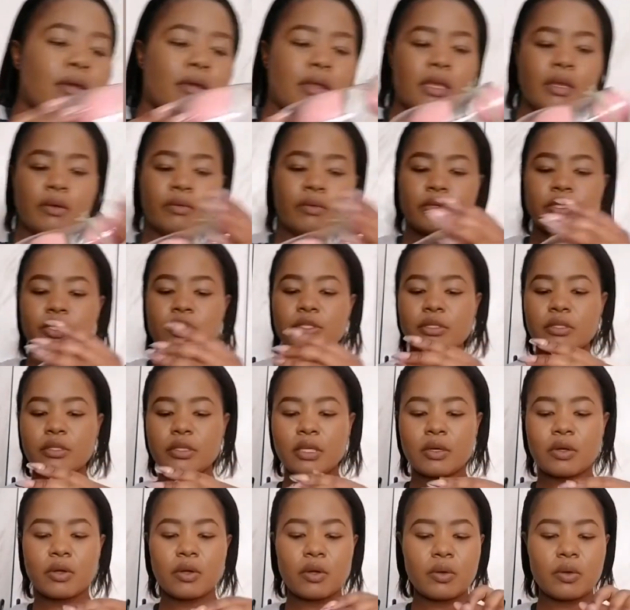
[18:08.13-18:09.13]
Okay, we're just
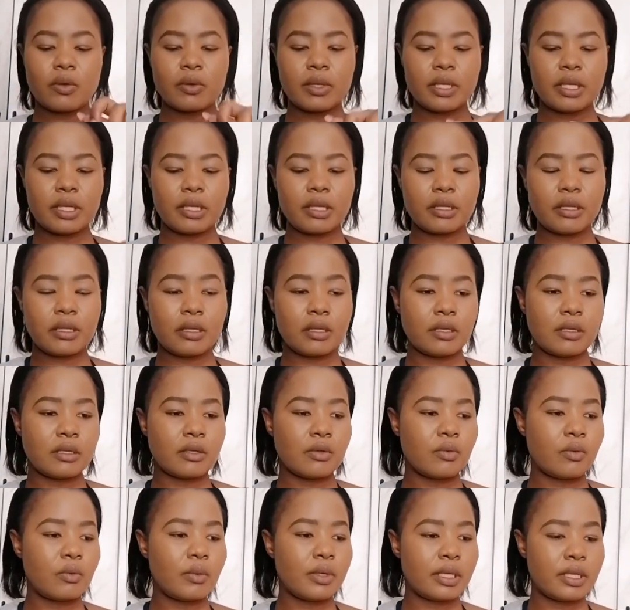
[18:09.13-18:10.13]
gonna go in
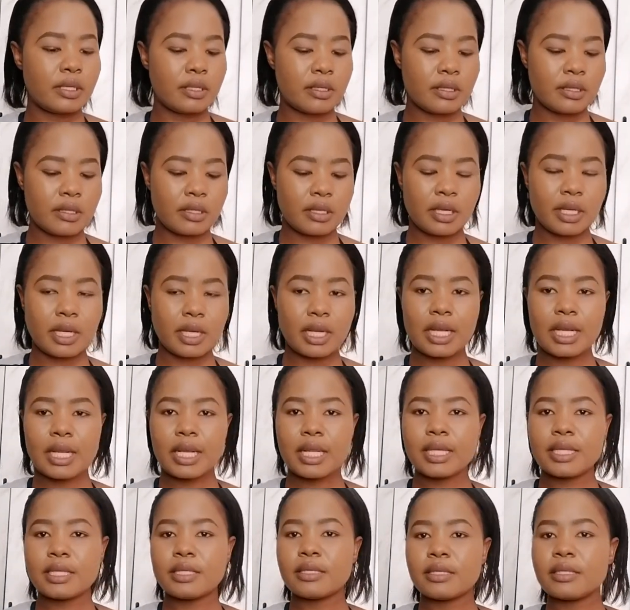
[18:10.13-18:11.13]
with a
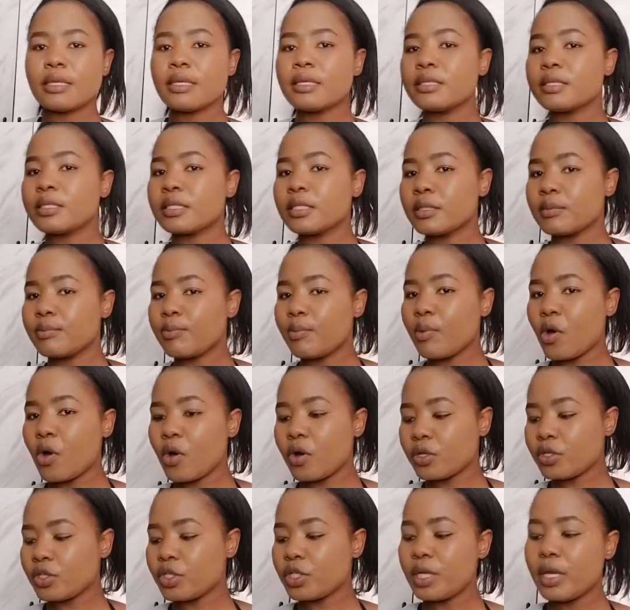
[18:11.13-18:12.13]
clean
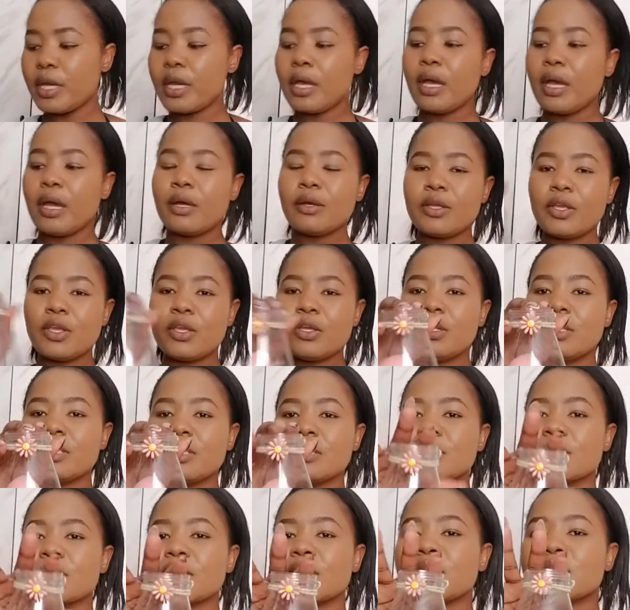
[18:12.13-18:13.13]
sponge. How cute
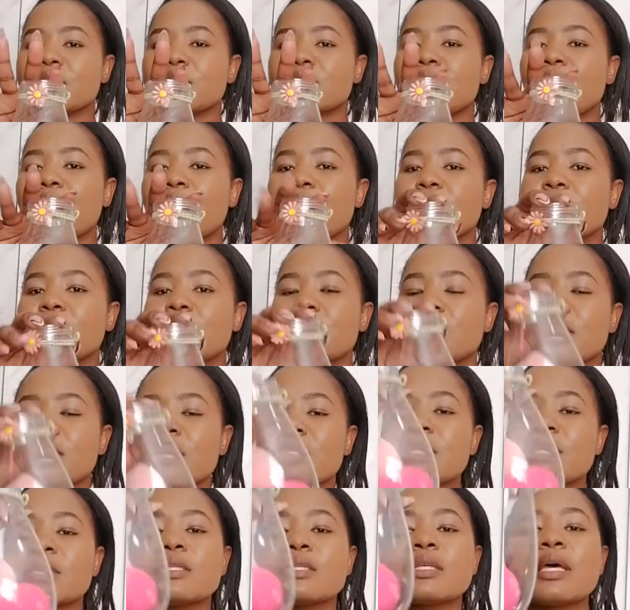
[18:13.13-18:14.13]
is this? I got
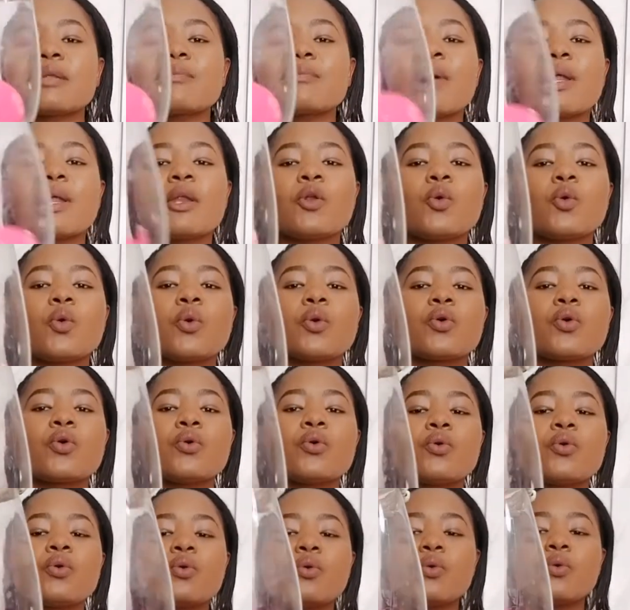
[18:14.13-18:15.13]
this at my
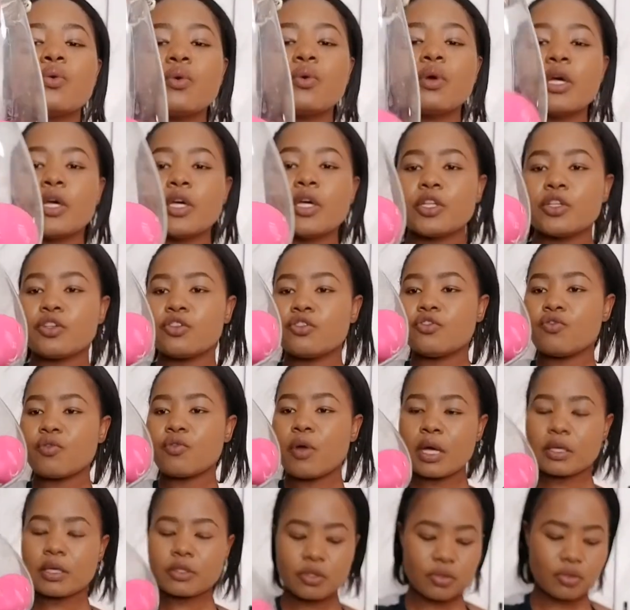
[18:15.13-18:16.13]
local
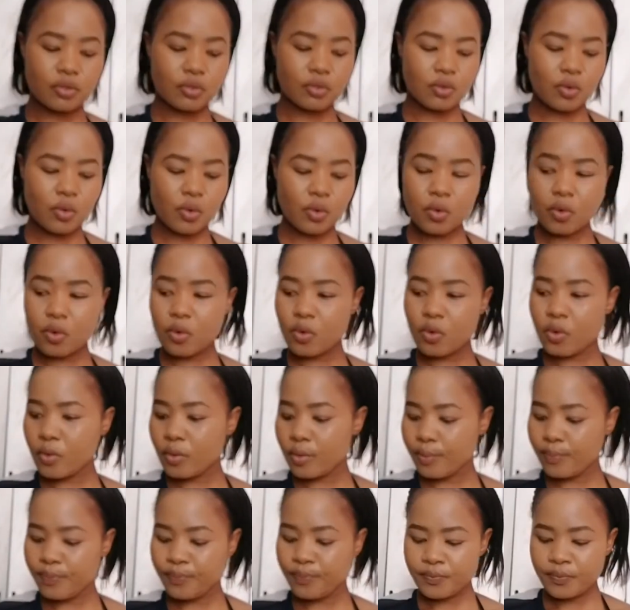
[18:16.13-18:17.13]
drugstore.
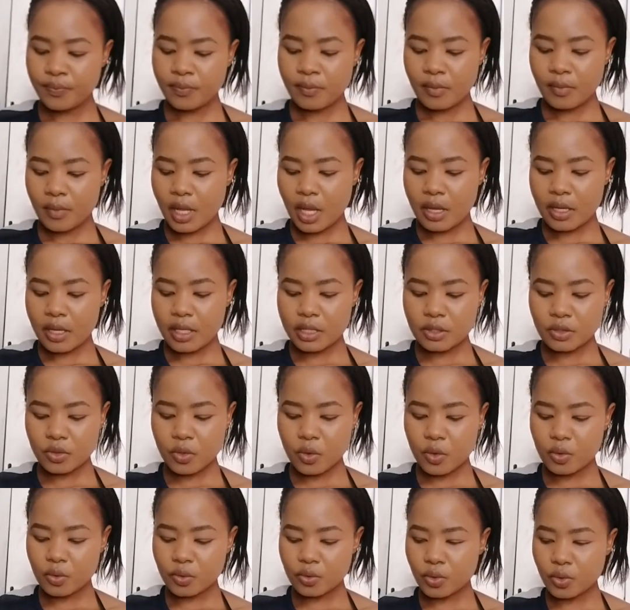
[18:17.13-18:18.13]
It's
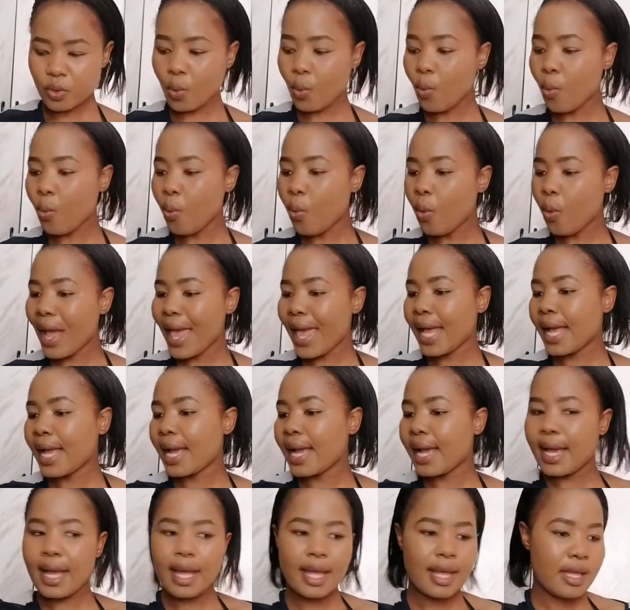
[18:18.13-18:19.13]
called
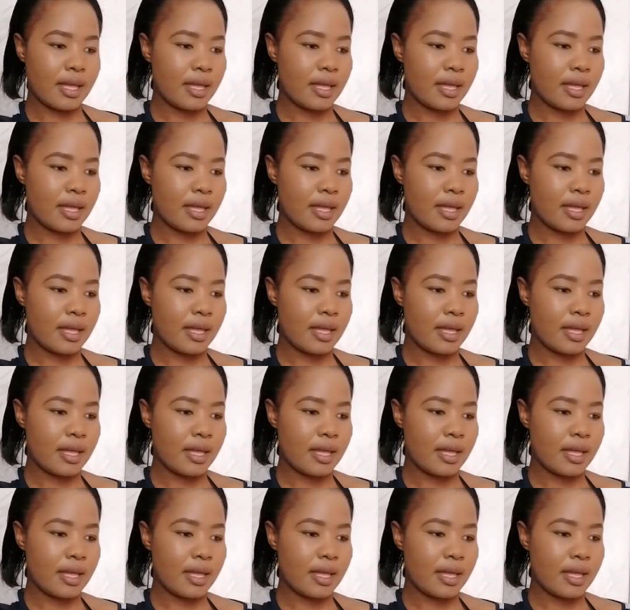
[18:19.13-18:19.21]
Wang.